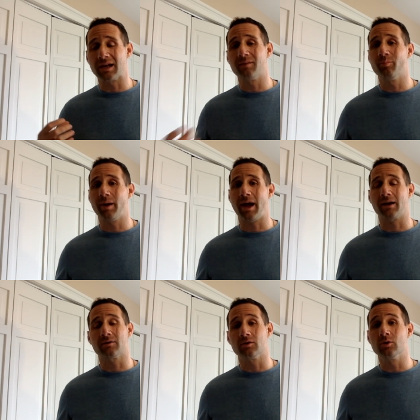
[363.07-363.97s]

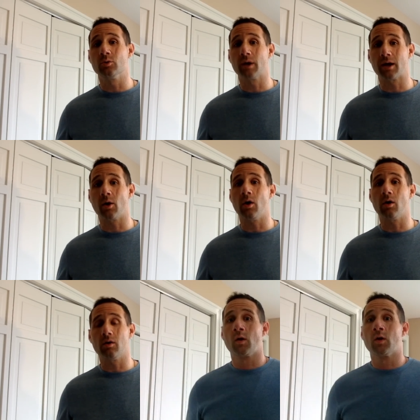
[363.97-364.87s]
impact you at all.